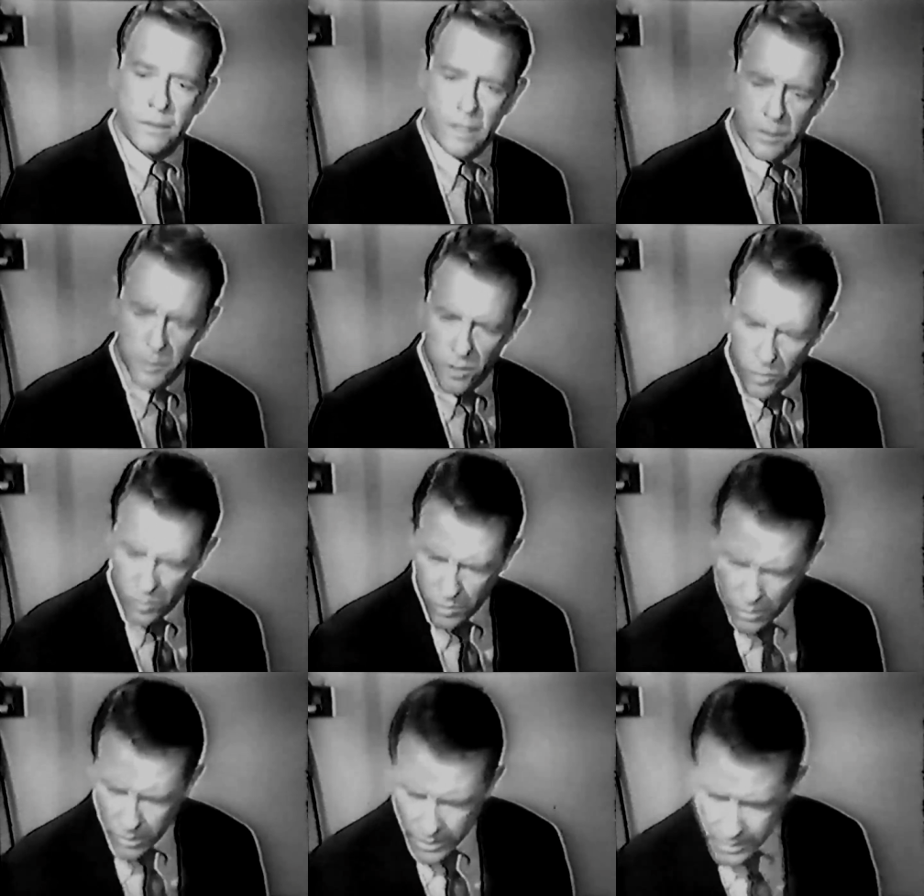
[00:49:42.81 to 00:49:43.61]
Let them know,
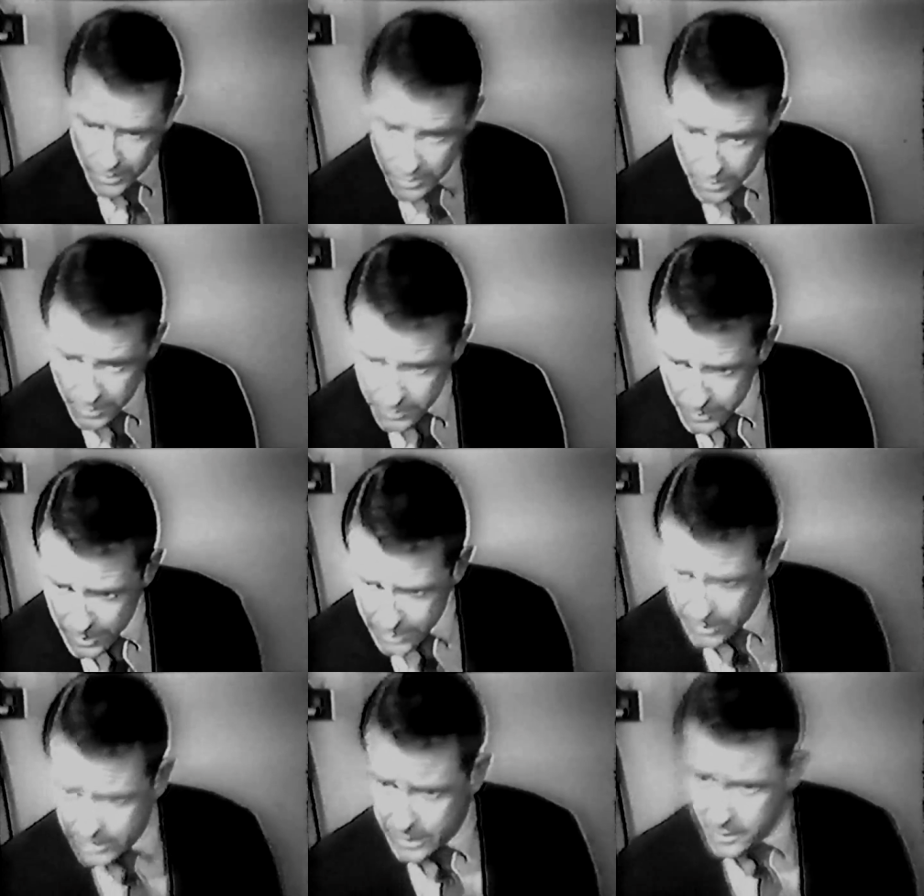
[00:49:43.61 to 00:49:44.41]
Roy. You've
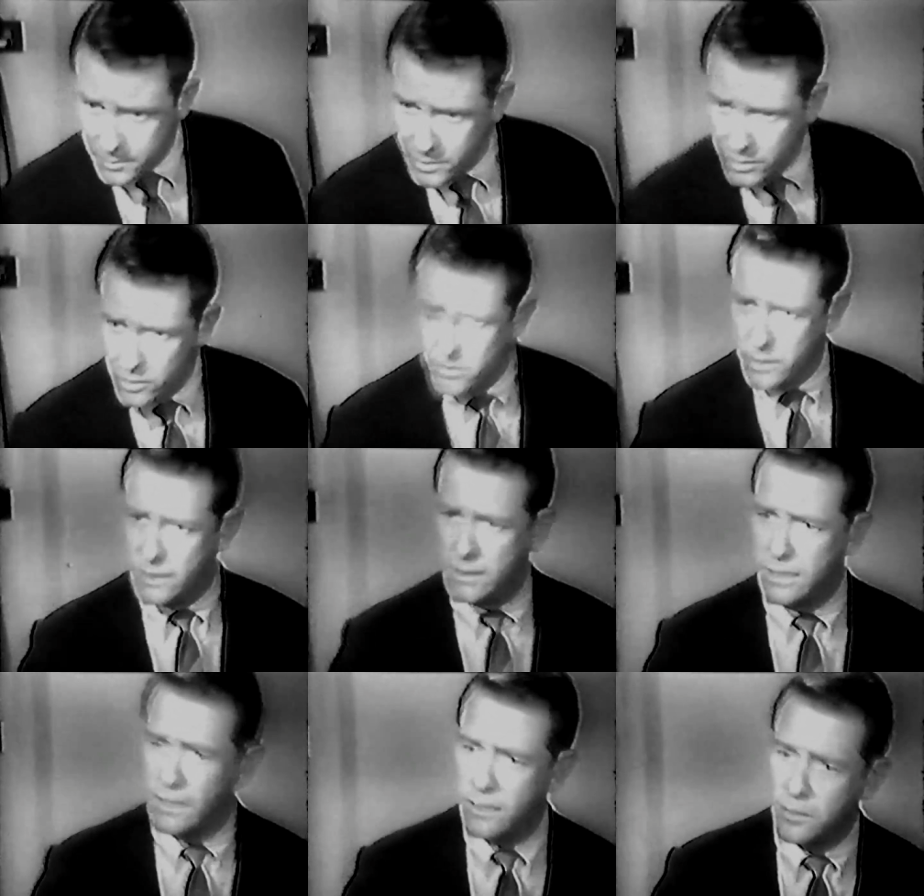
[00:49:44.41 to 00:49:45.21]
got to let them know
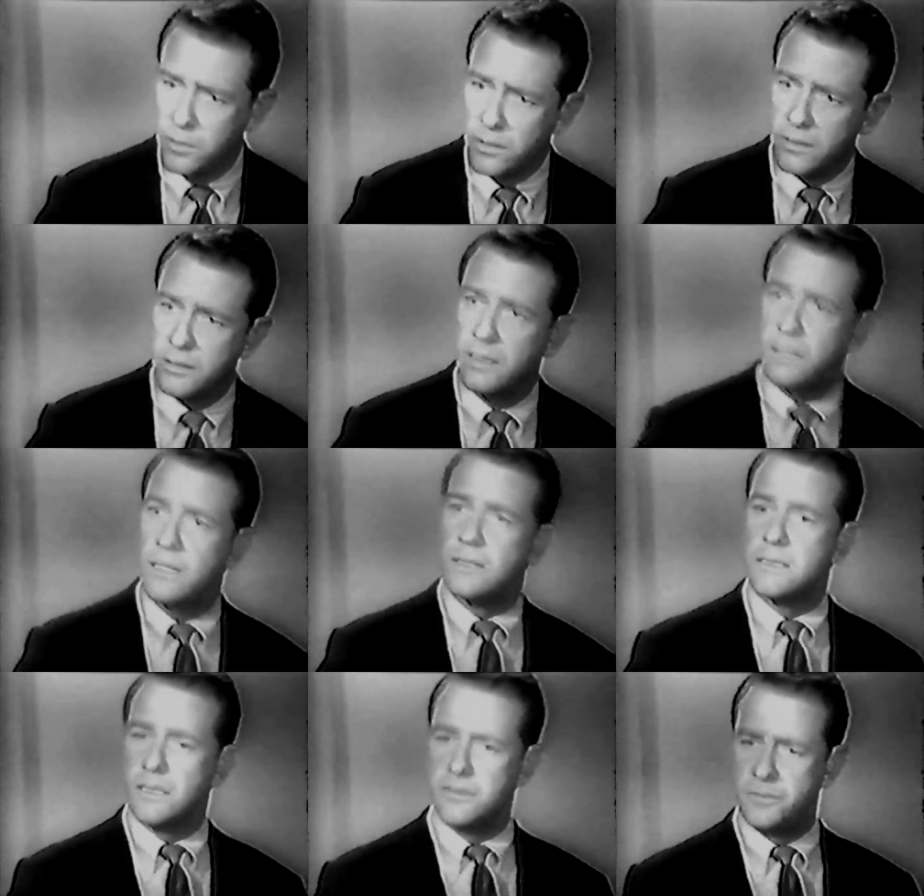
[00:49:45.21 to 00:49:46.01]
what terrible
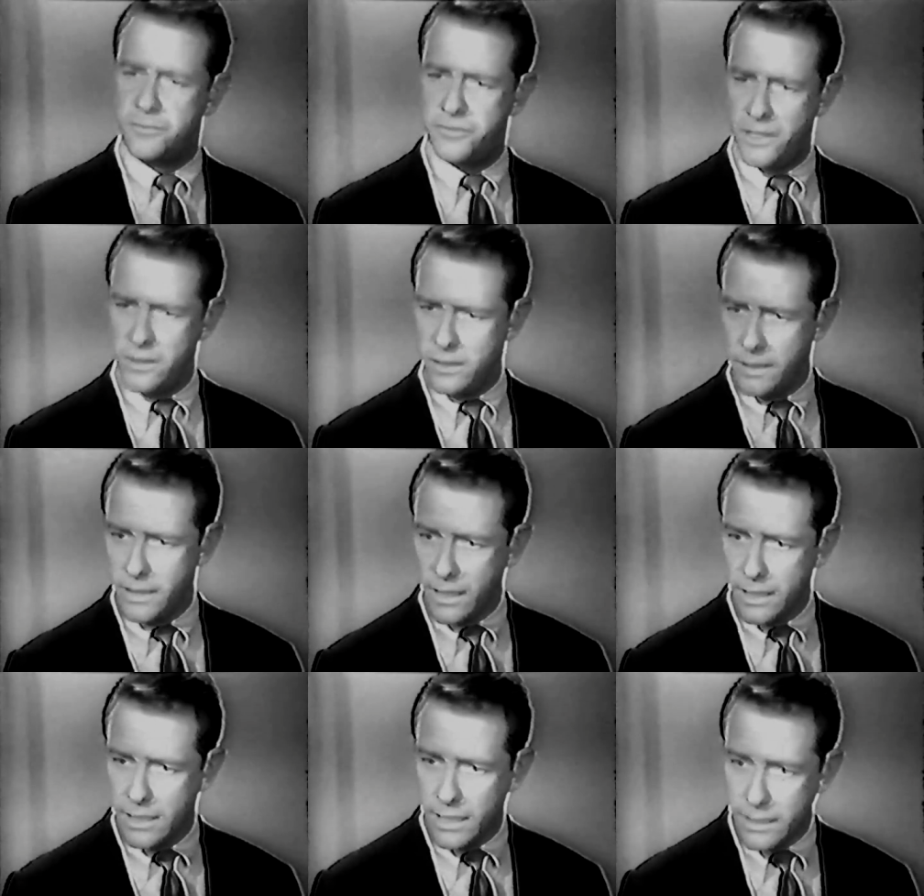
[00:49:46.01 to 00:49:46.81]
things a fear in
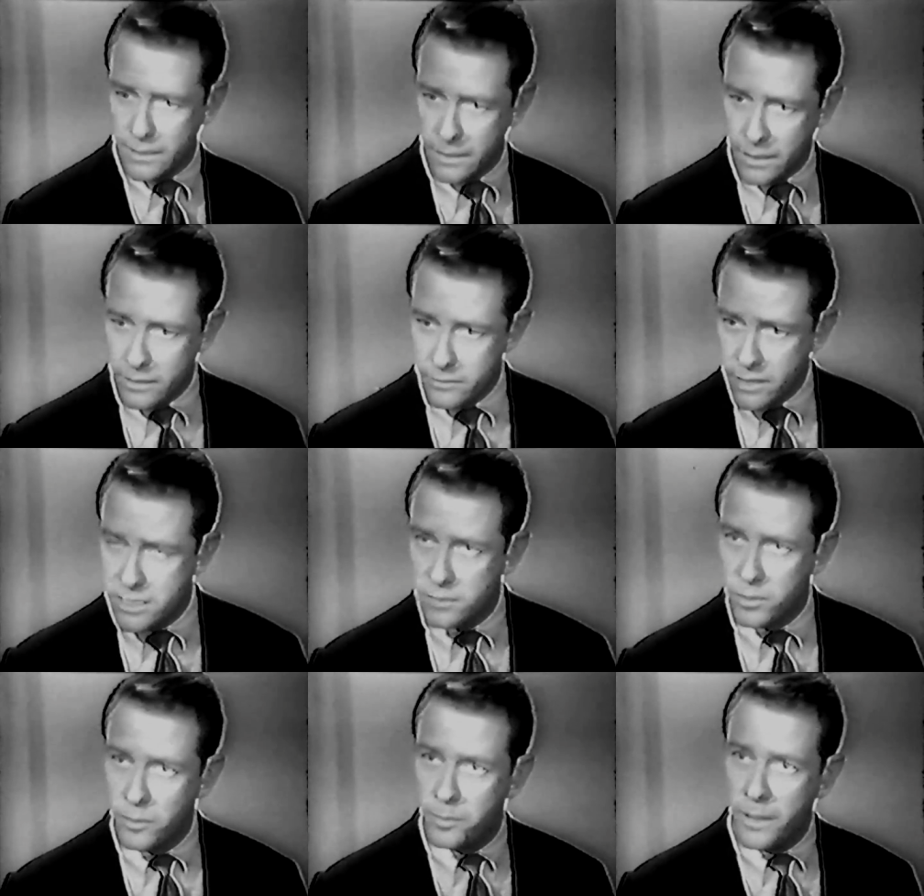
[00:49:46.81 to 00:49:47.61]
the gut and an
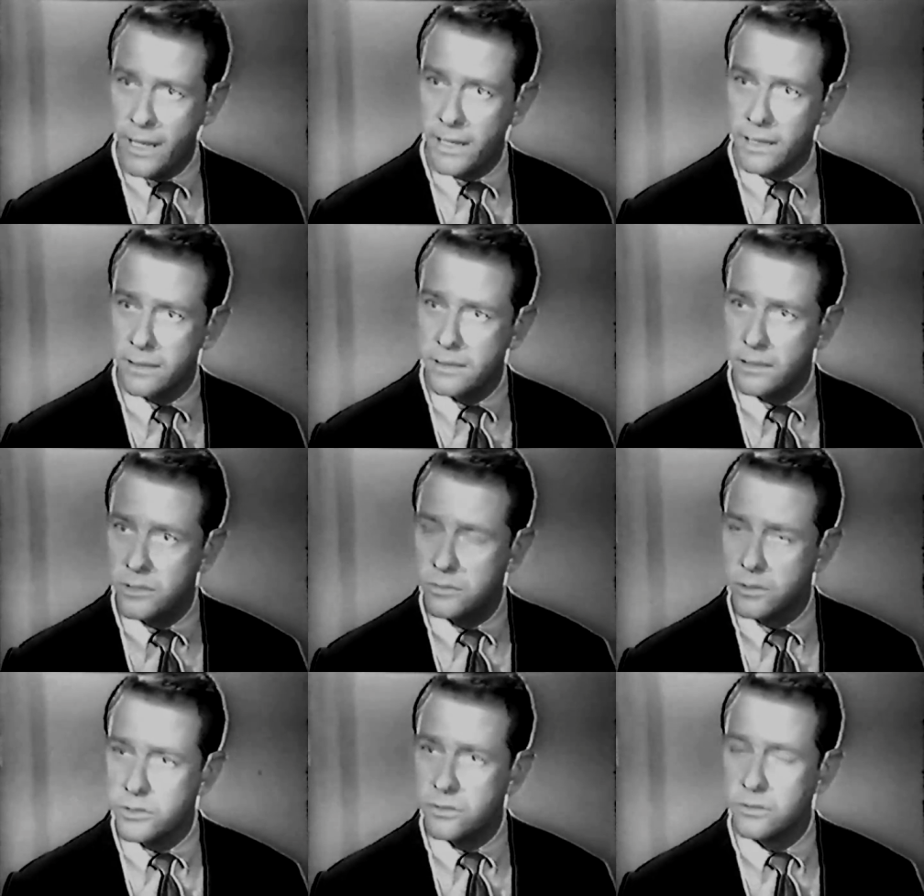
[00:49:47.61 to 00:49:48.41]
unreasonable panic did
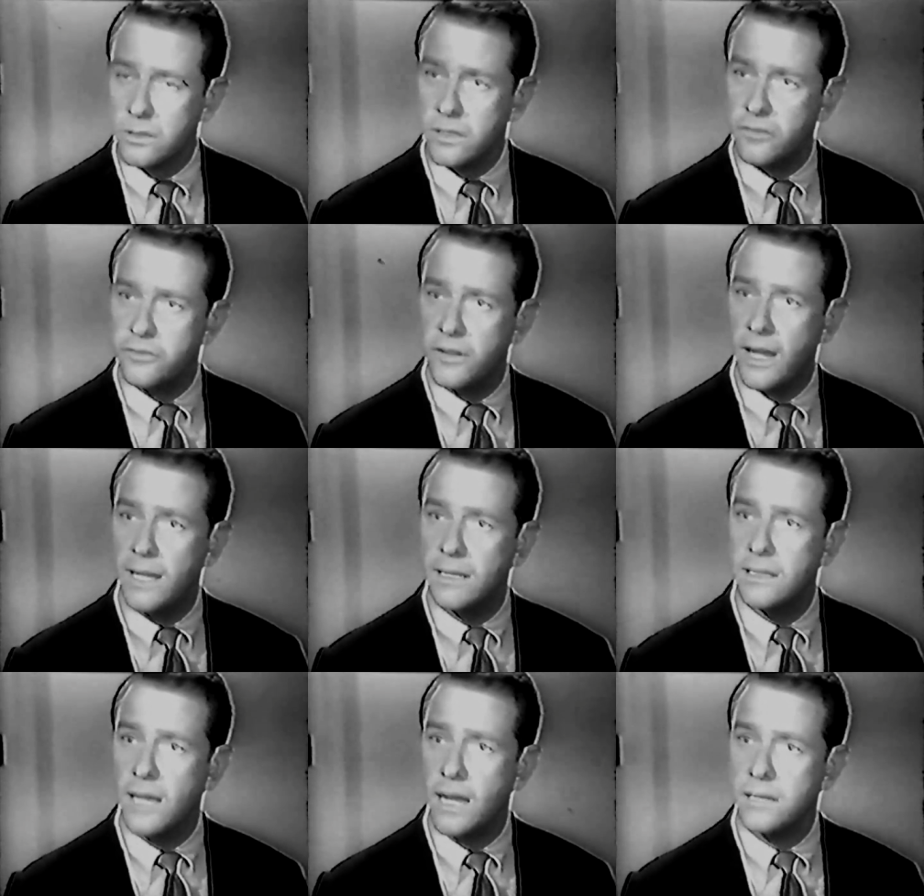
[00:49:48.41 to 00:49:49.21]
to a truly
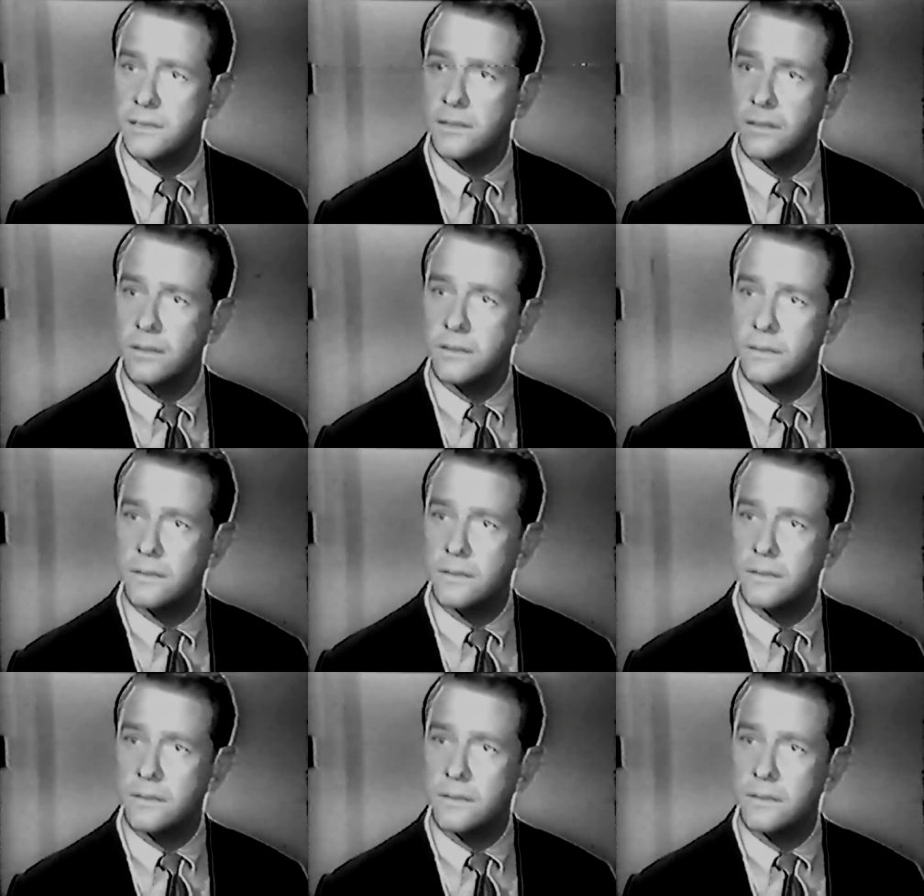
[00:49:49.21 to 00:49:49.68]
fine doctor.